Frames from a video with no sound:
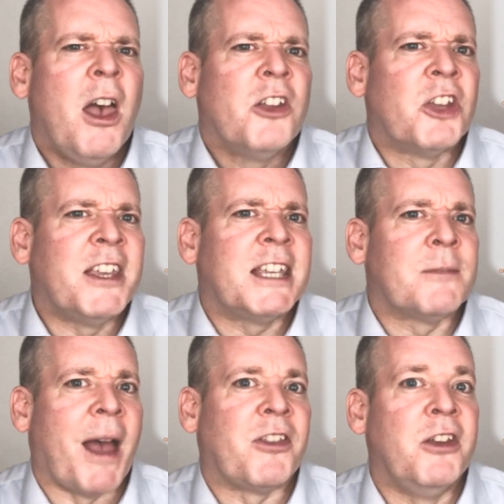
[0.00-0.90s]
So this is
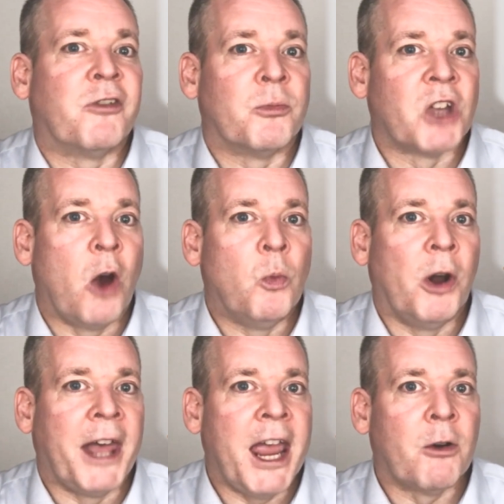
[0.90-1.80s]
Matthew from Zone
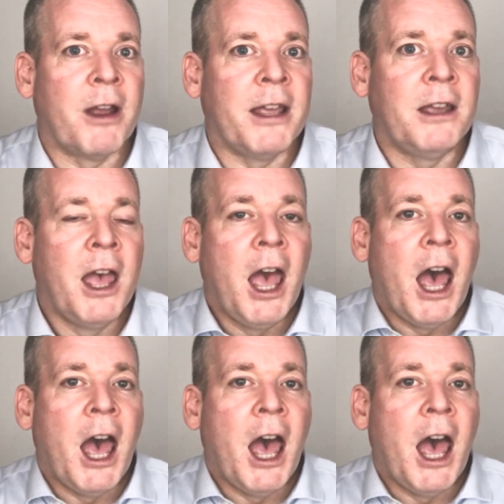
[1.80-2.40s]
One Hearing.